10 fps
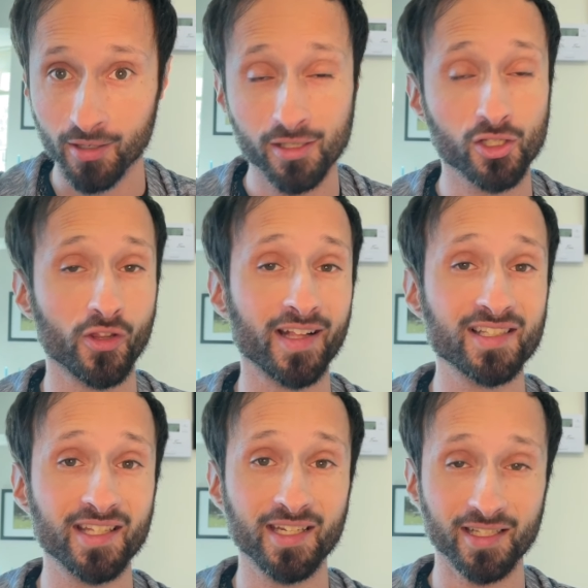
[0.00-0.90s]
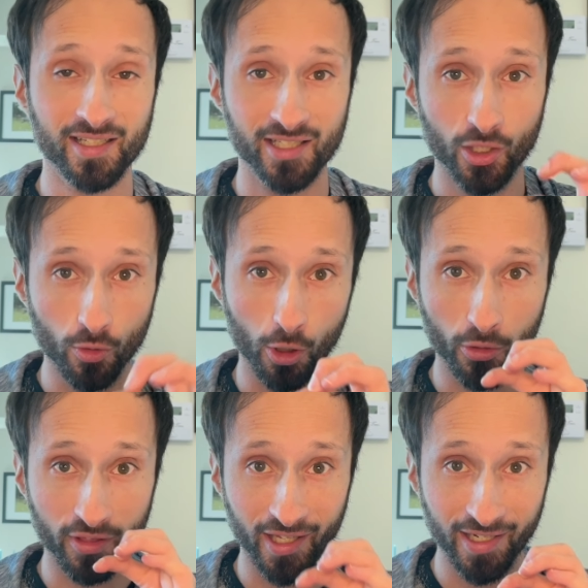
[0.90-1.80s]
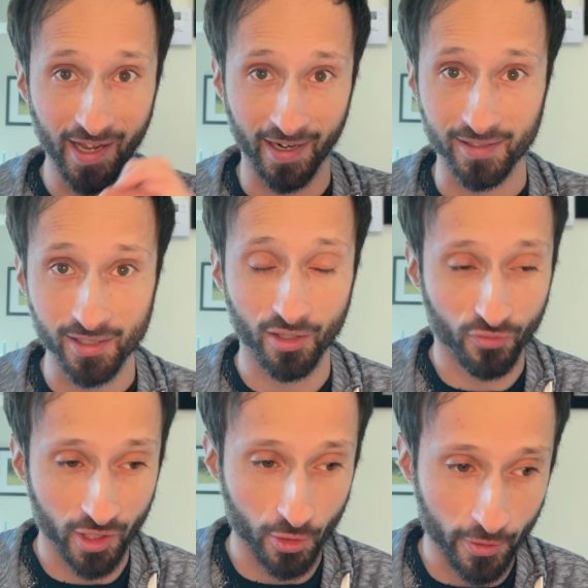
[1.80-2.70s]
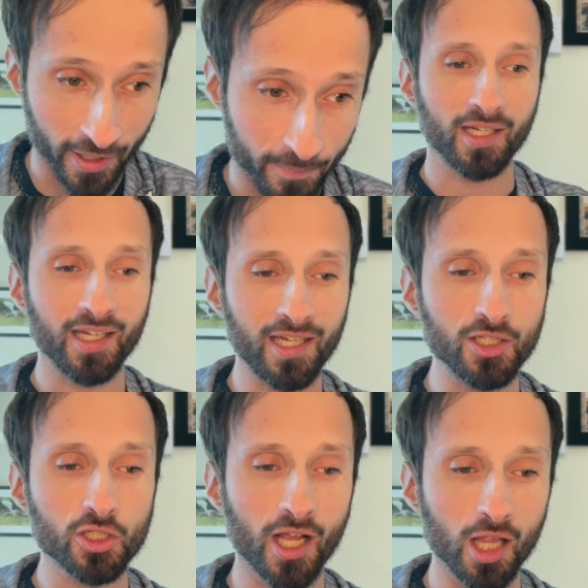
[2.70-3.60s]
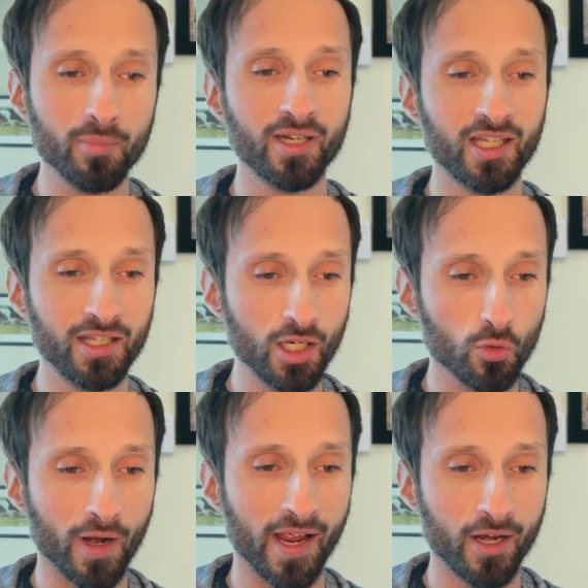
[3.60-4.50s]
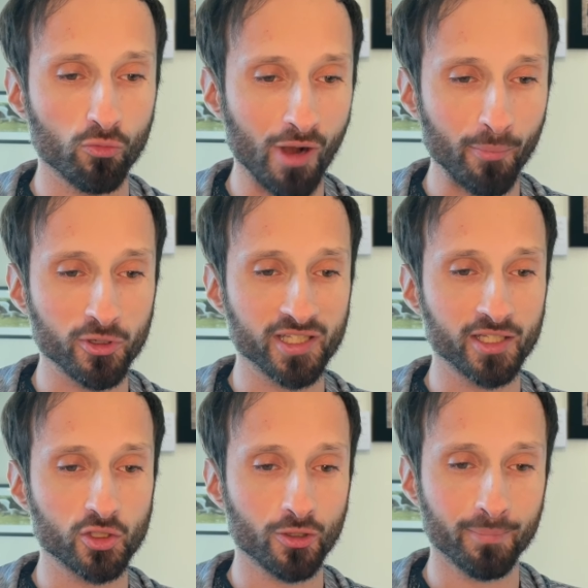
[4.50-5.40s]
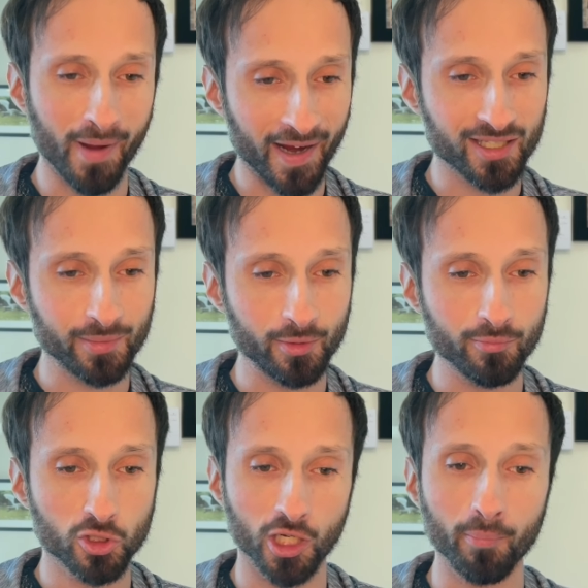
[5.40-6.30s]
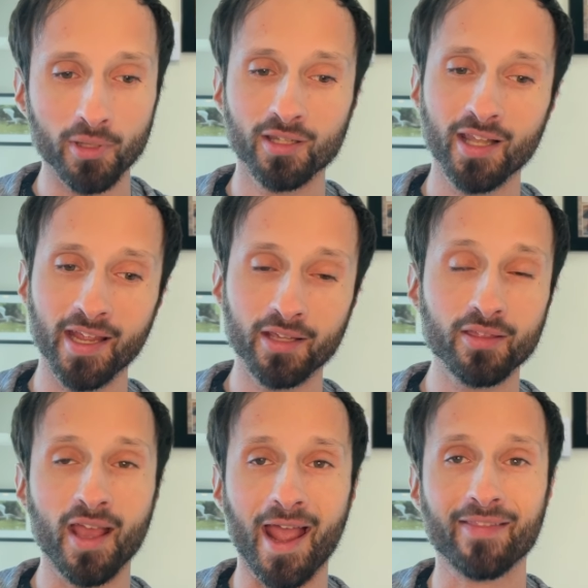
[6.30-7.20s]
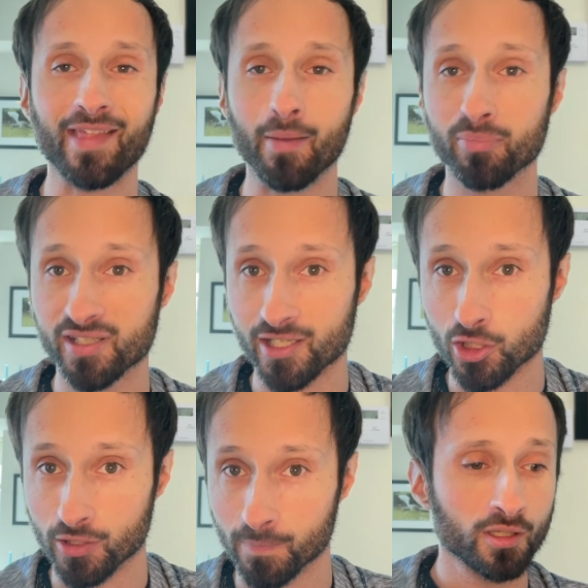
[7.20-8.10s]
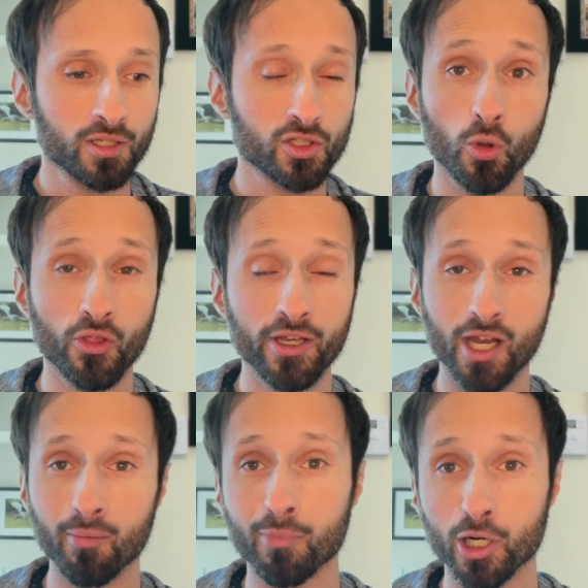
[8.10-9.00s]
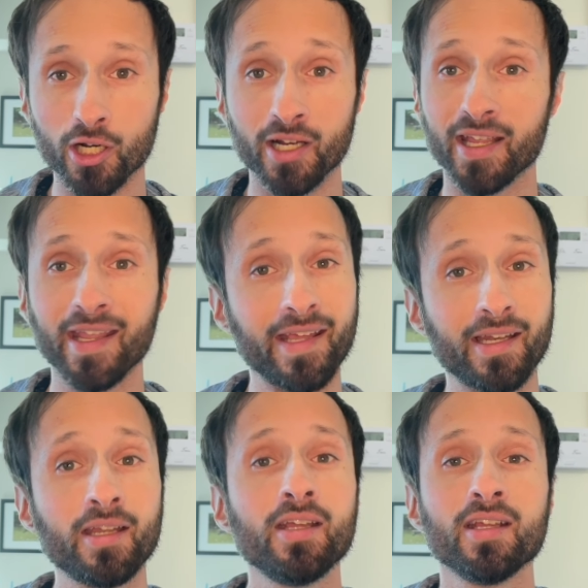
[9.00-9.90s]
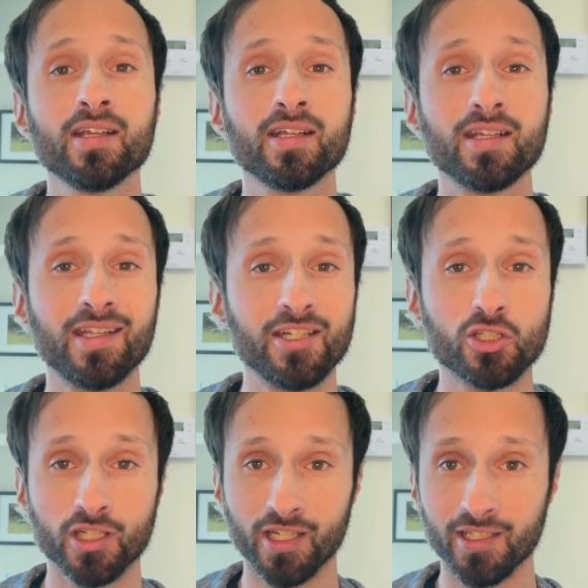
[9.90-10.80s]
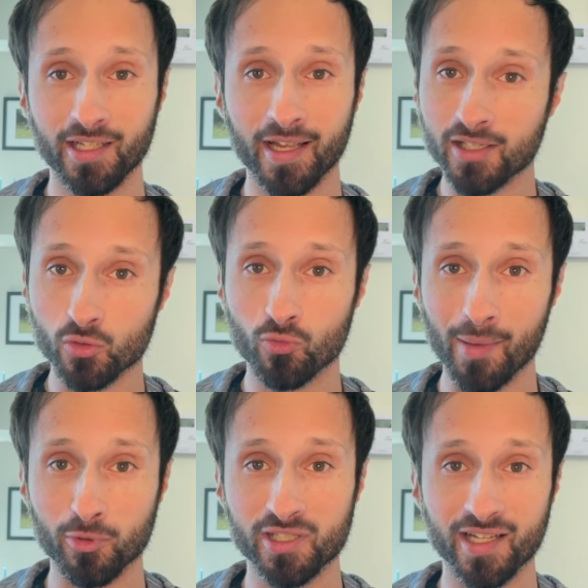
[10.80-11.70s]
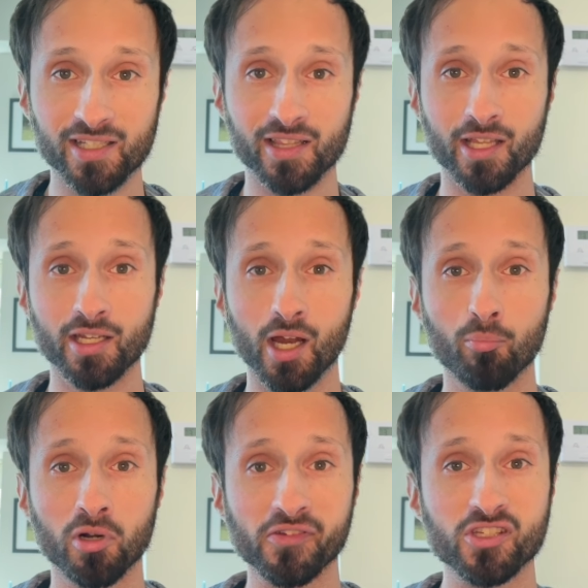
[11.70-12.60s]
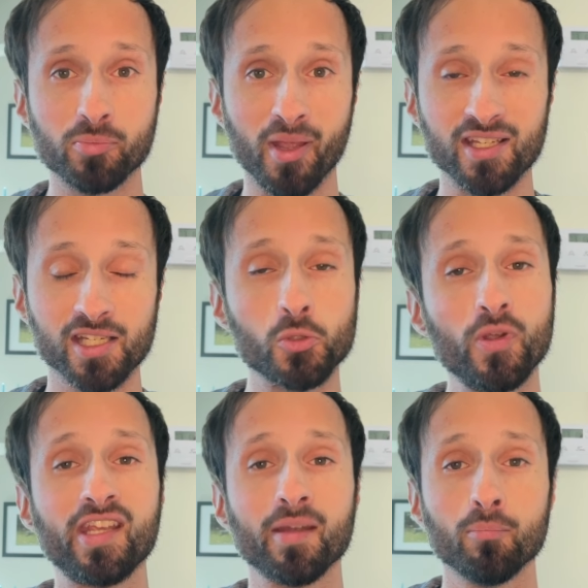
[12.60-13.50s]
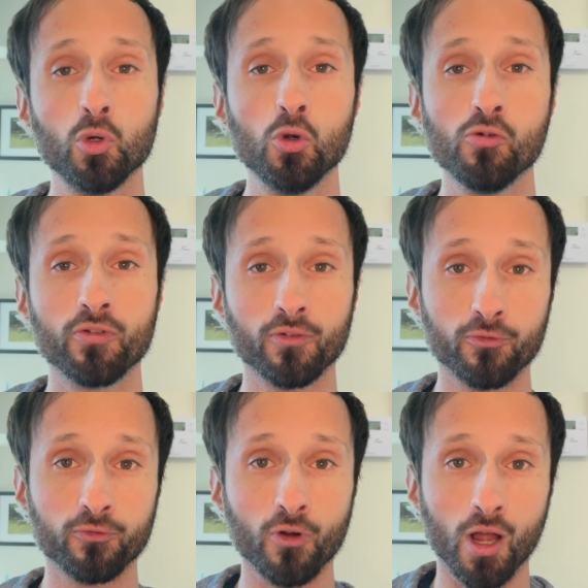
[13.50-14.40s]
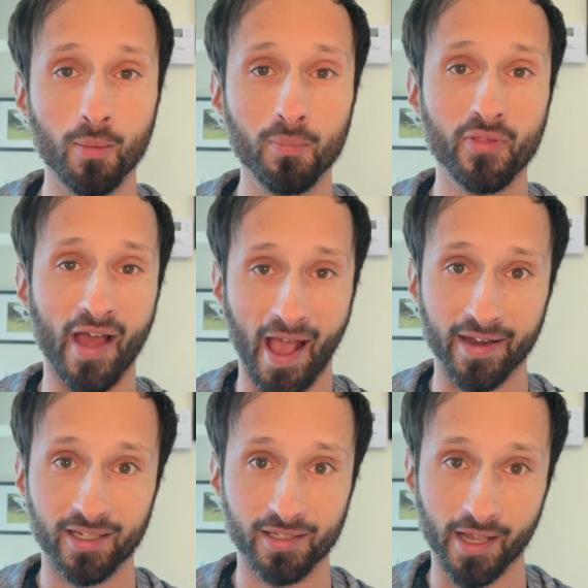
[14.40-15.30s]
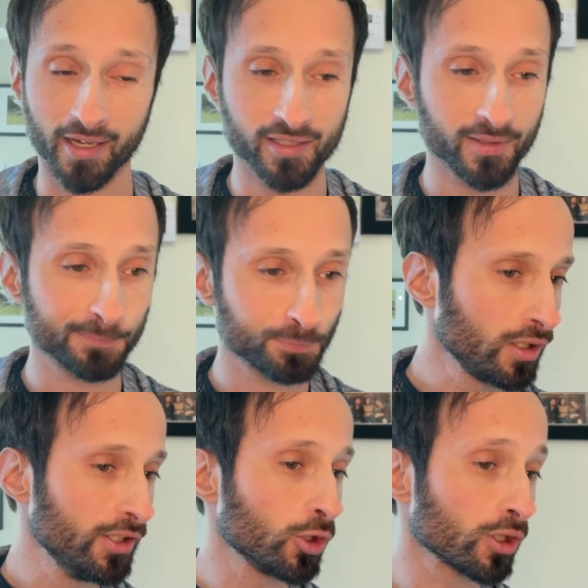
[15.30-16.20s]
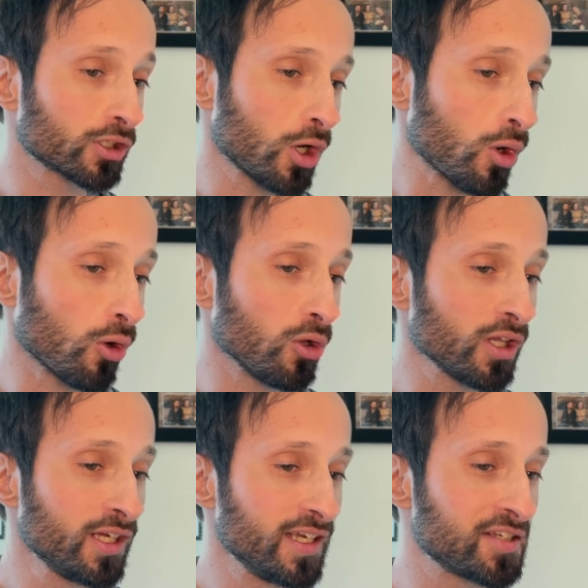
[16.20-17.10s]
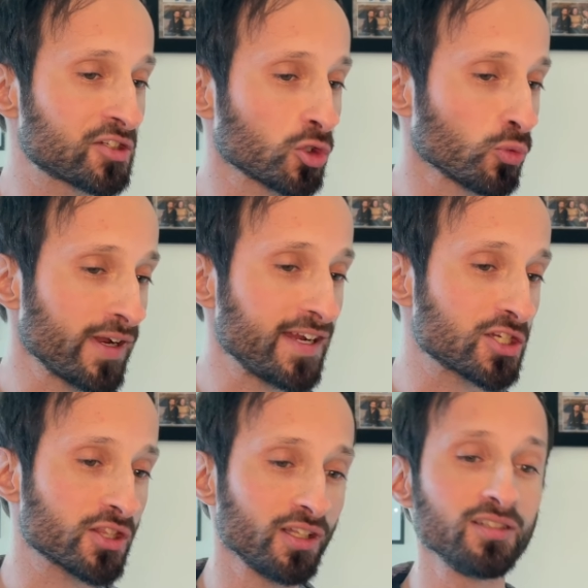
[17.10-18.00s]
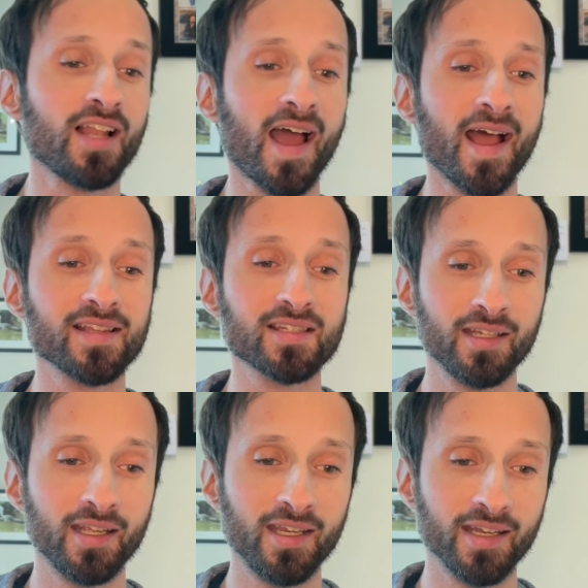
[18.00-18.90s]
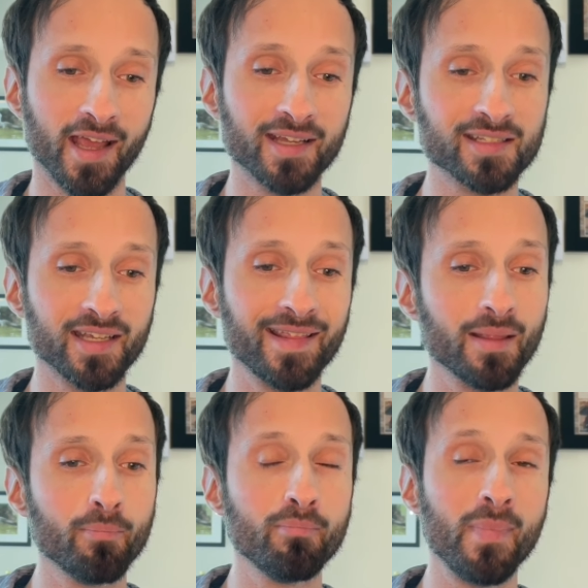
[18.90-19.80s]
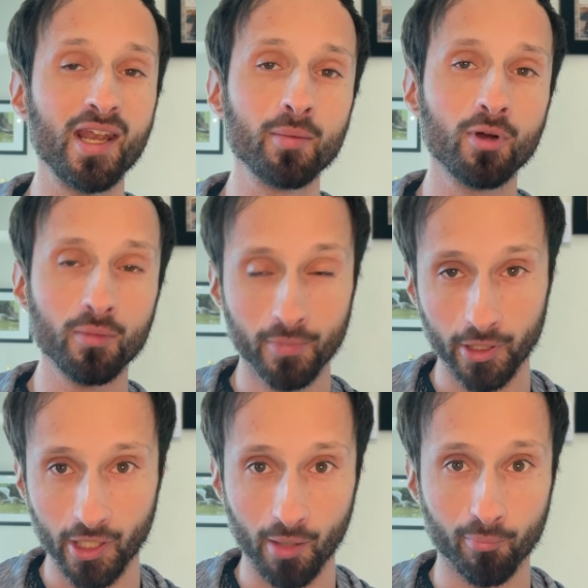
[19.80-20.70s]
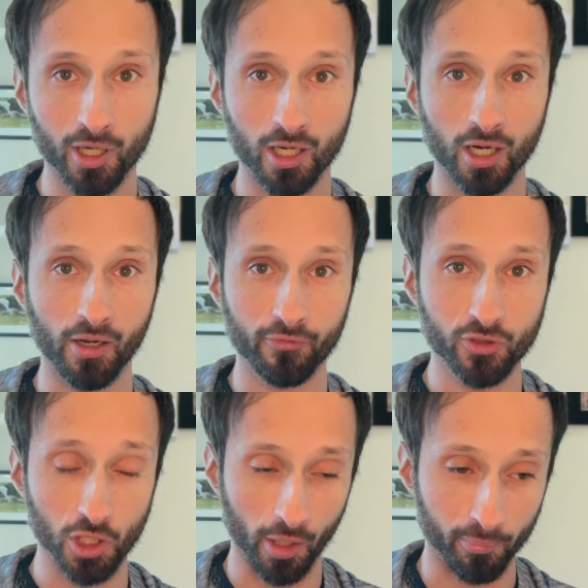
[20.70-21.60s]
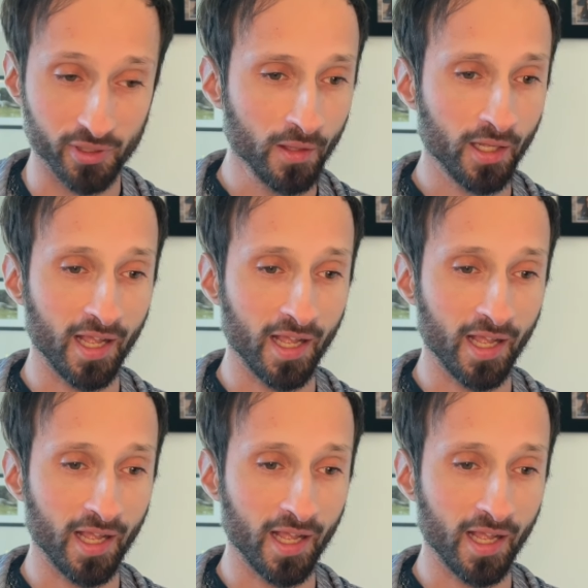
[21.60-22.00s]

So that's the 0th index of the array. Each element in the array represents your maximum jump length at that position. So the number in each index represents the number of spaces we can move from that index. Your goal is to reach the last index in the minimum number of jumps.